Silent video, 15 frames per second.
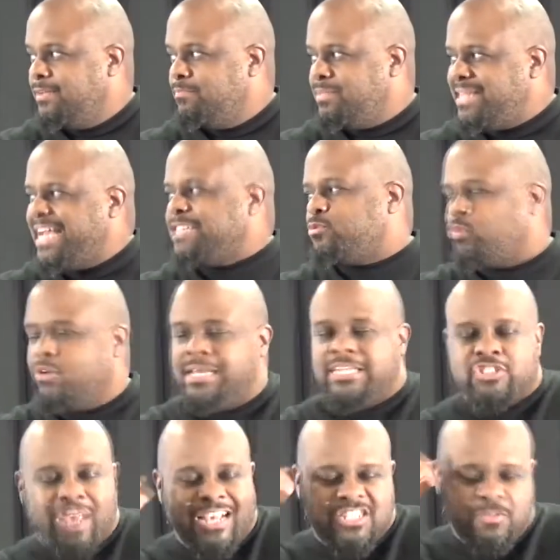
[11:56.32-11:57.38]
but that's really
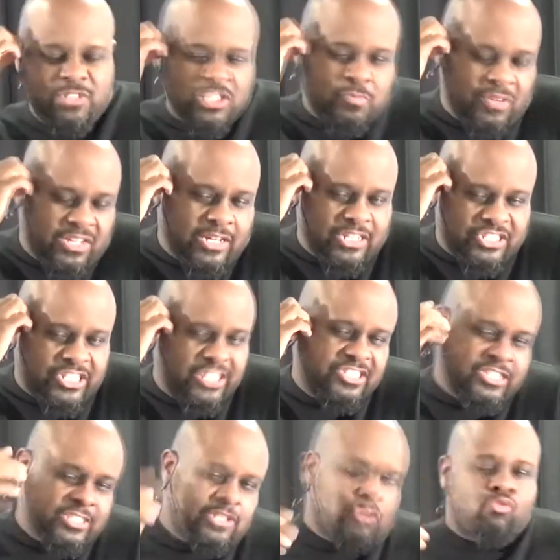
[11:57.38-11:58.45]
Tracy just because she's
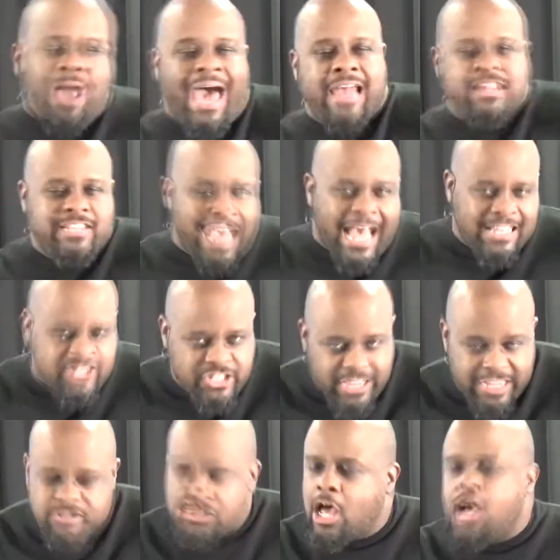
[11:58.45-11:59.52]
just a ride or die
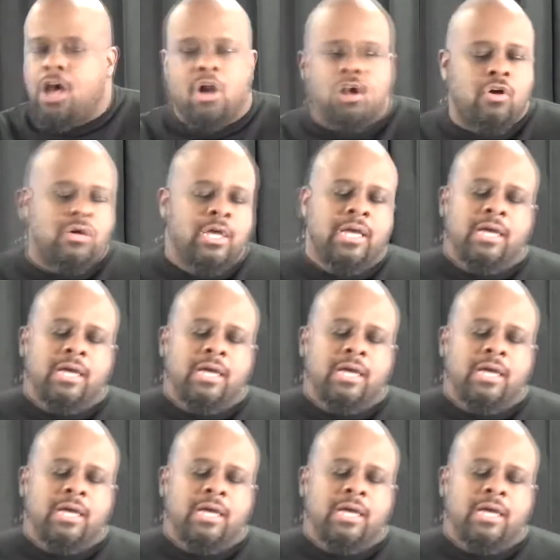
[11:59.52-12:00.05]
chick. No,